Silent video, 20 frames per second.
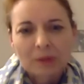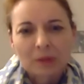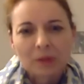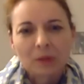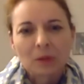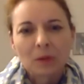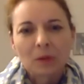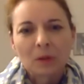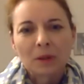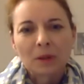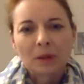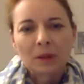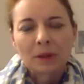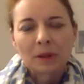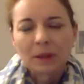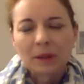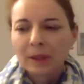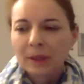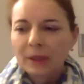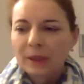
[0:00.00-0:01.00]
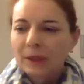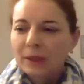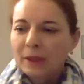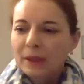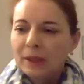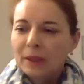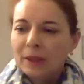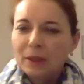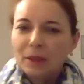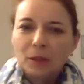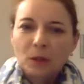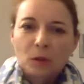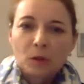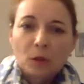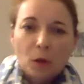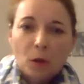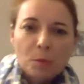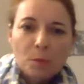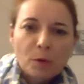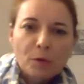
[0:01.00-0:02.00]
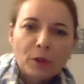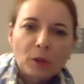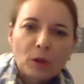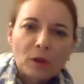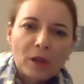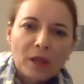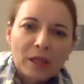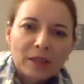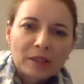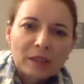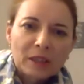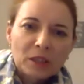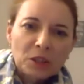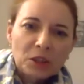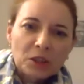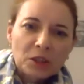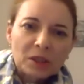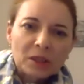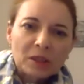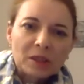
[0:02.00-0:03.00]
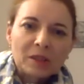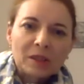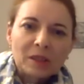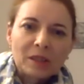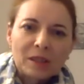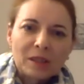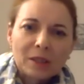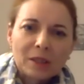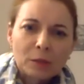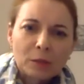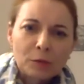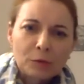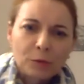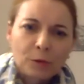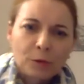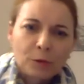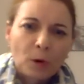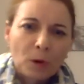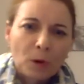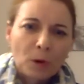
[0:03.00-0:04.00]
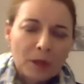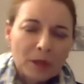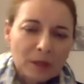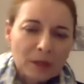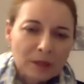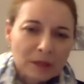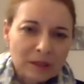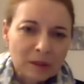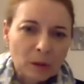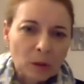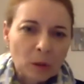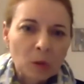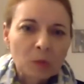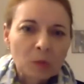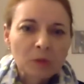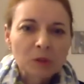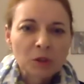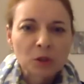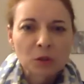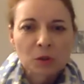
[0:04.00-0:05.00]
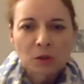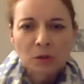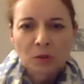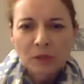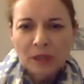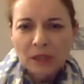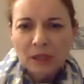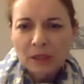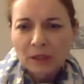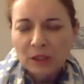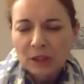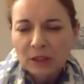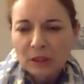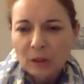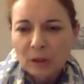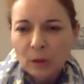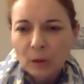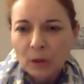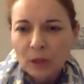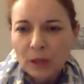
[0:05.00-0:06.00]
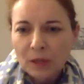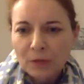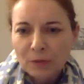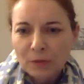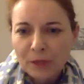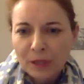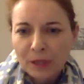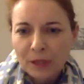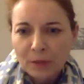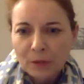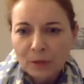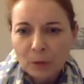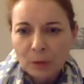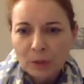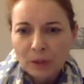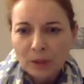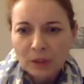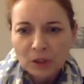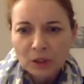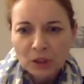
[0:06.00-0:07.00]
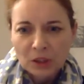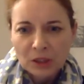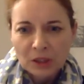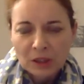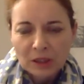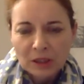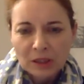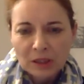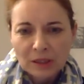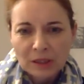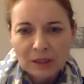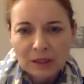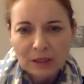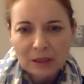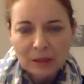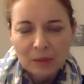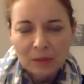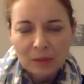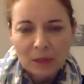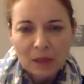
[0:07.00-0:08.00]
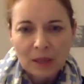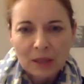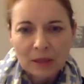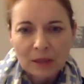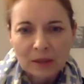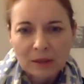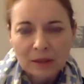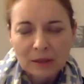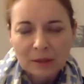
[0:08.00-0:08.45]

your nonprofit organization, Narrative 4. So should we just look if we have questions? And